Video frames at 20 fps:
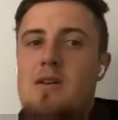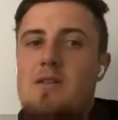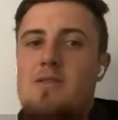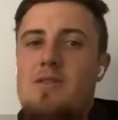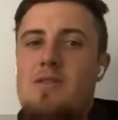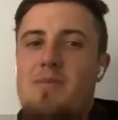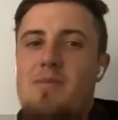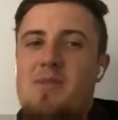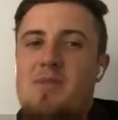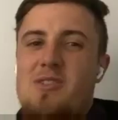
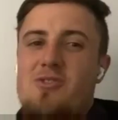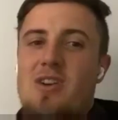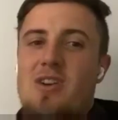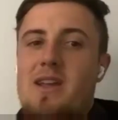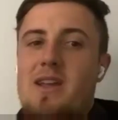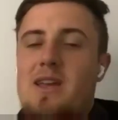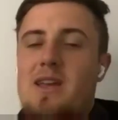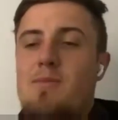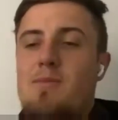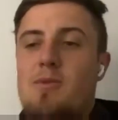I've been
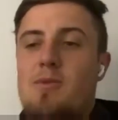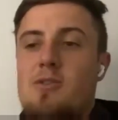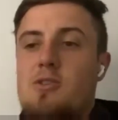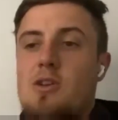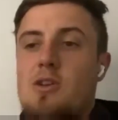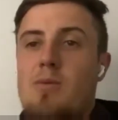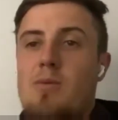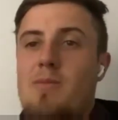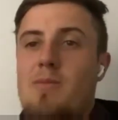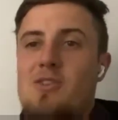trying to keep on
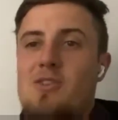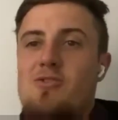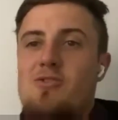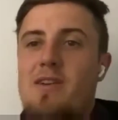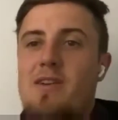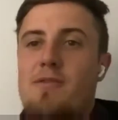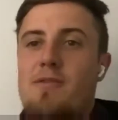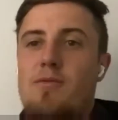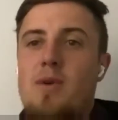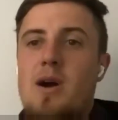top of my
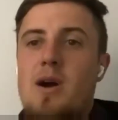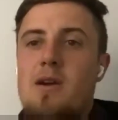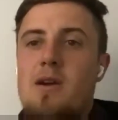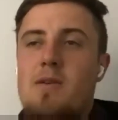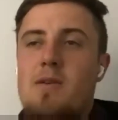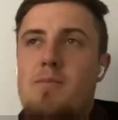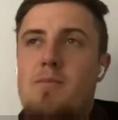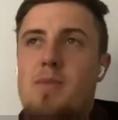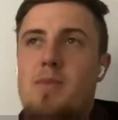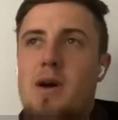strength work,
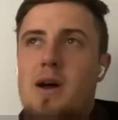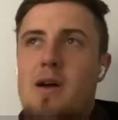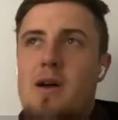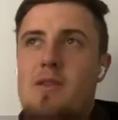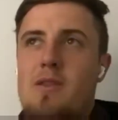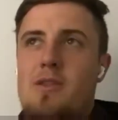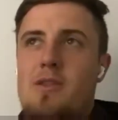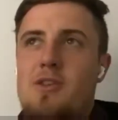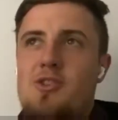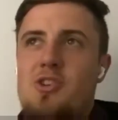but
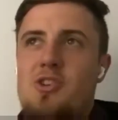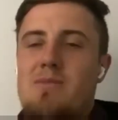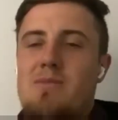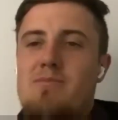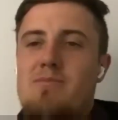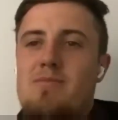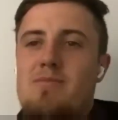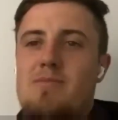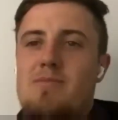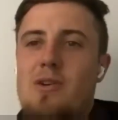the
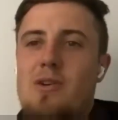gym,